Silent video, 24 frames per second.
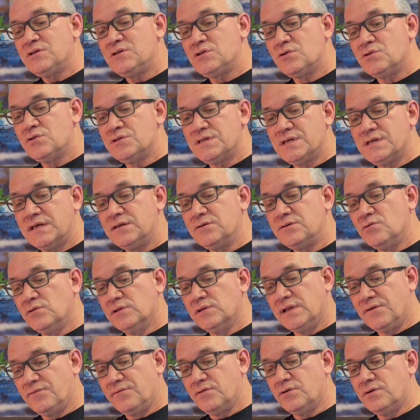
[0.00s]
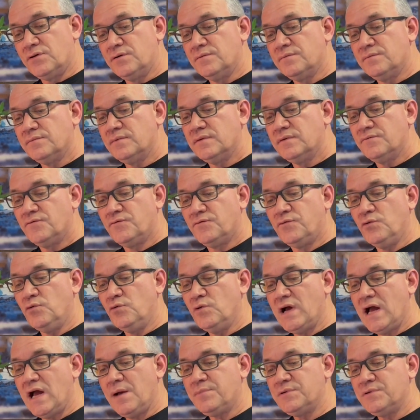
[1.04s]
signal lever,
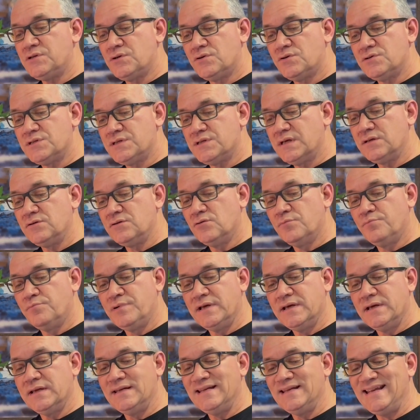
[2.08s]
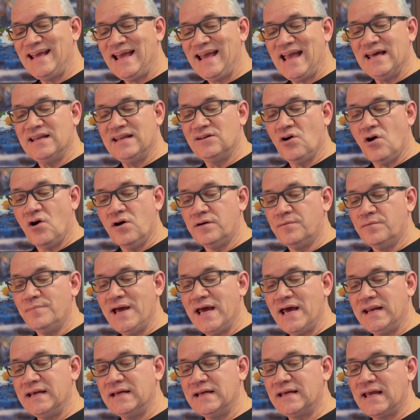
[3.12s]
full aperture signal pin, and
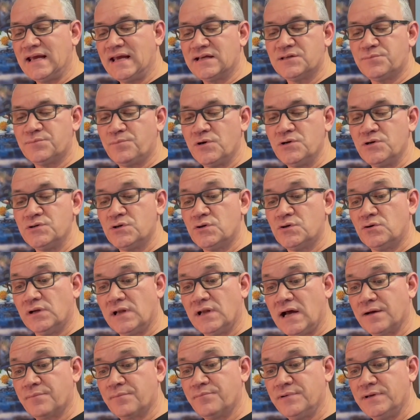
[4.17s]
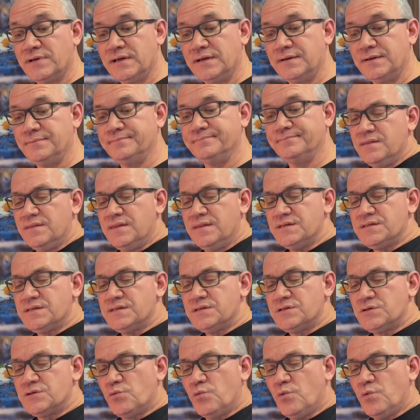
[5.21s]
automatic exposure lock pin. This
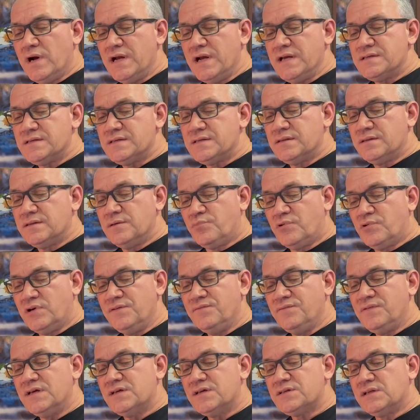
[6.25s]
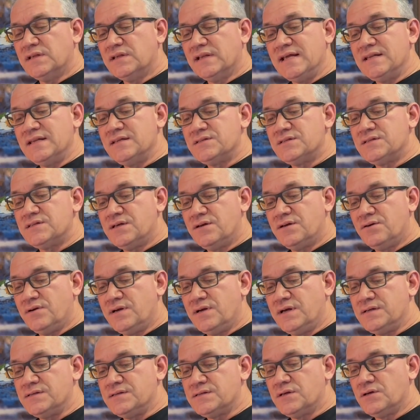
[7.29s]
is twice the previous lens
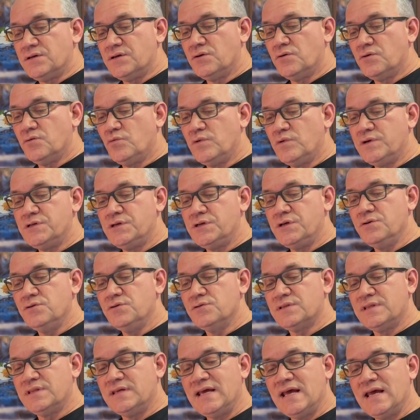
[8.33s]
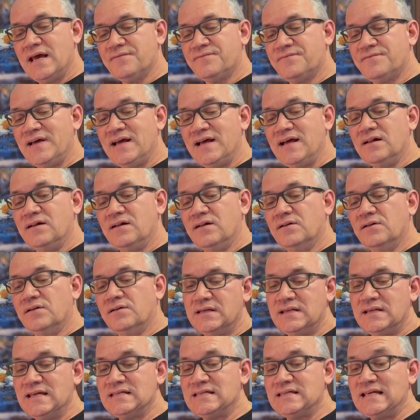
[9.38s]
series, which used the
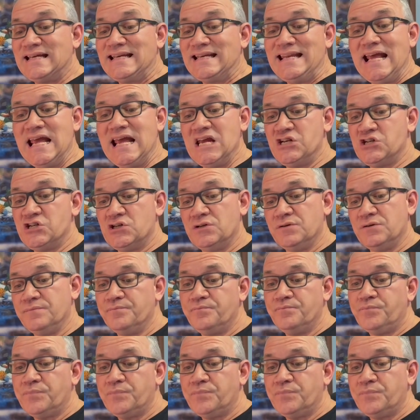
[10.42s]
FL designation,